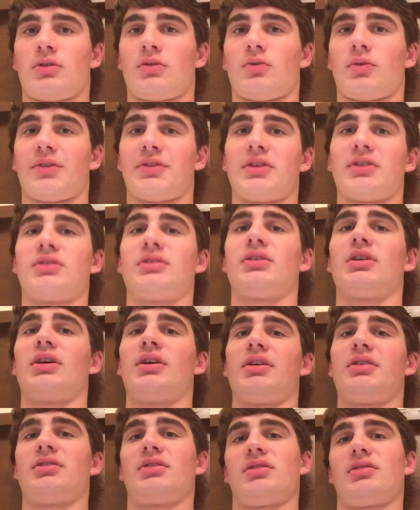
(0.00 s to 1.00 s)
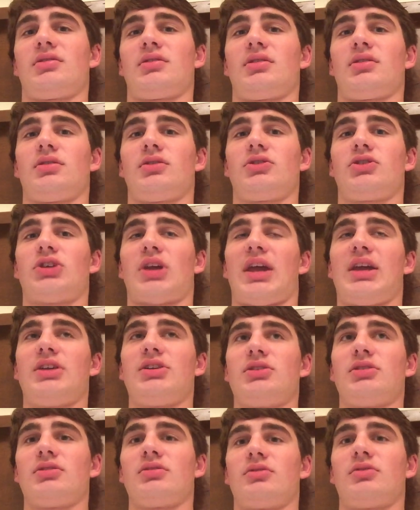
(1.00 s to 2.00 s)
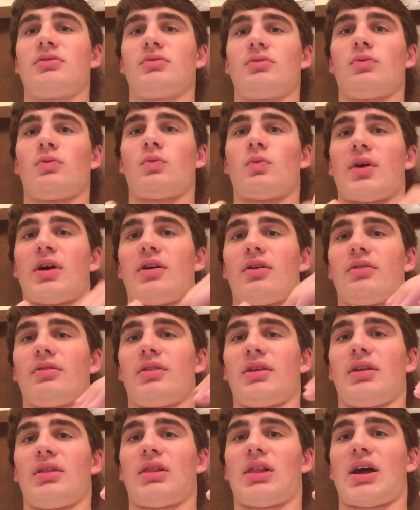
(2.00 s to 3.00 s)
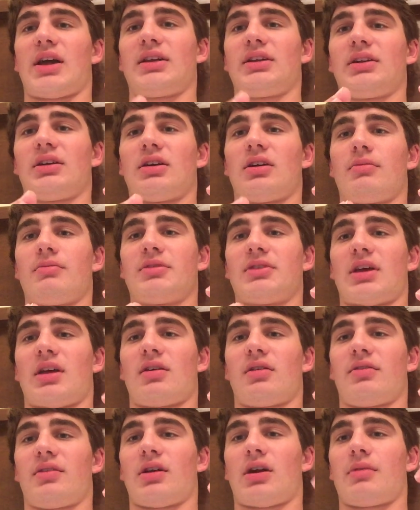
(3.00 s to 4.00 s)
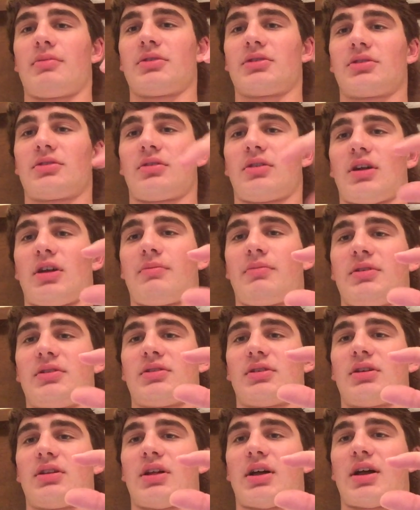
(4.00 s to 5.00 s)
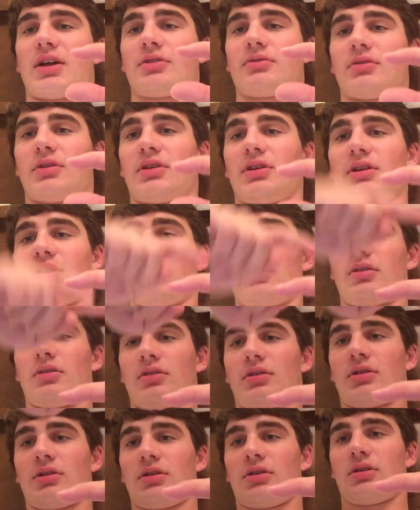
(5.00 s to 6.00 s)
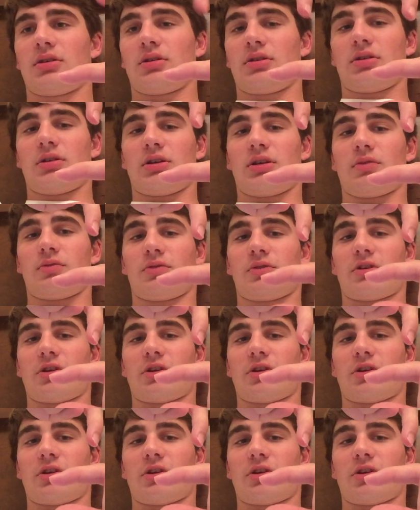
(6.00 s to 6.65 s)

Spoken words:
What this does is it changes where the light comes out of the object. So you got a piece of glass right here. It will